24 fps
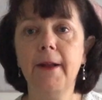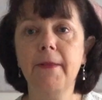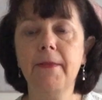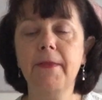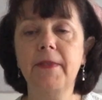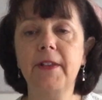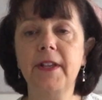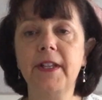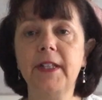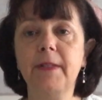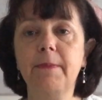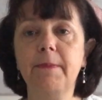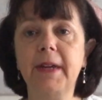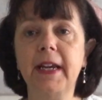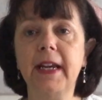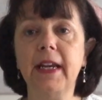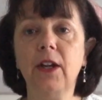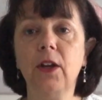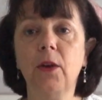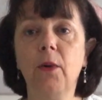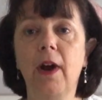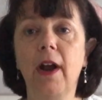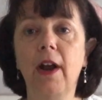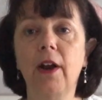There's
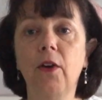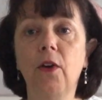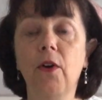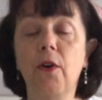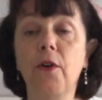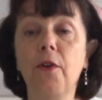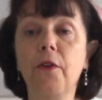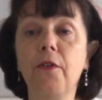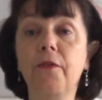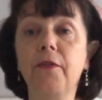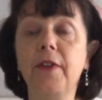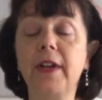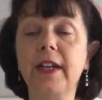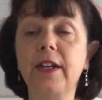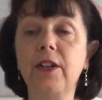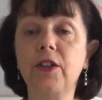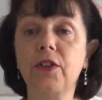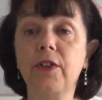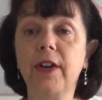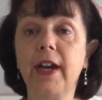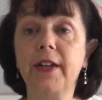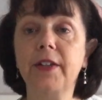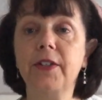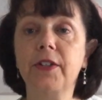been quite a lot of
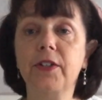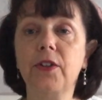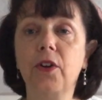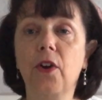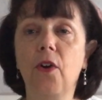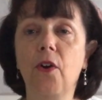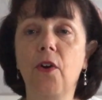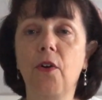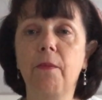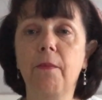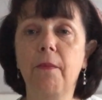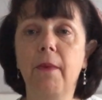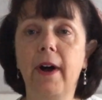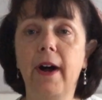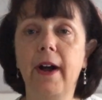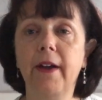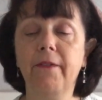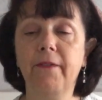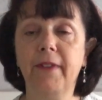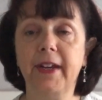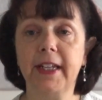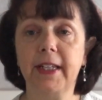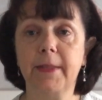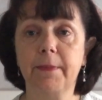interest on my
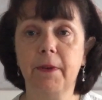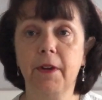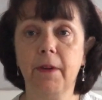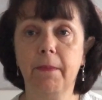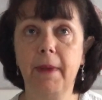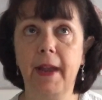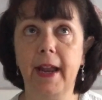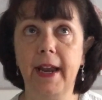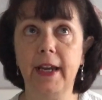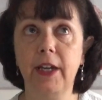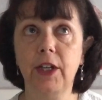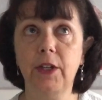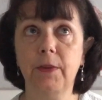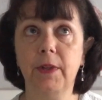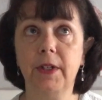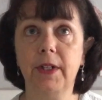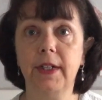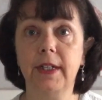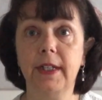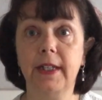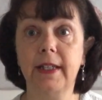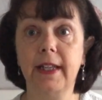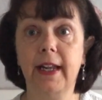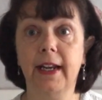Facebook page, which
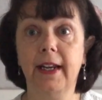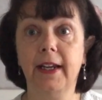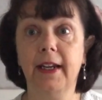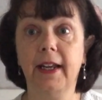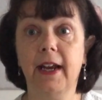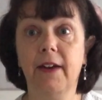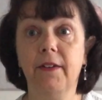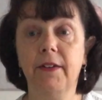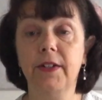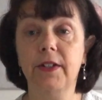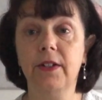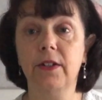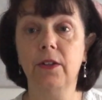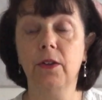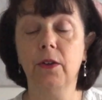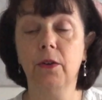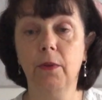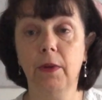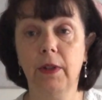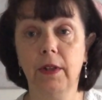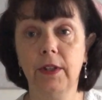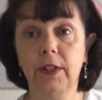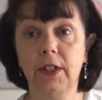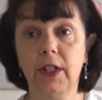is Sallieann Harrison
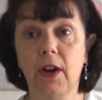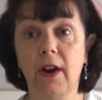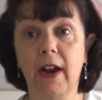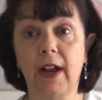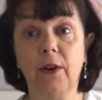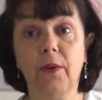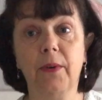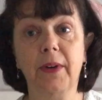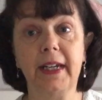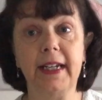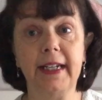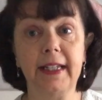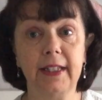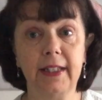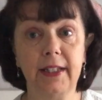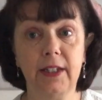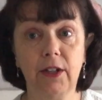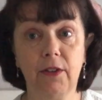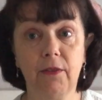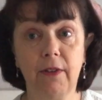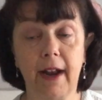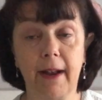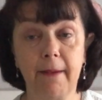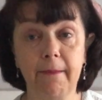Quilter, and on
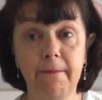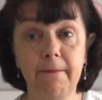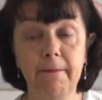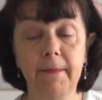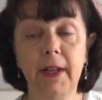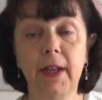Instagram,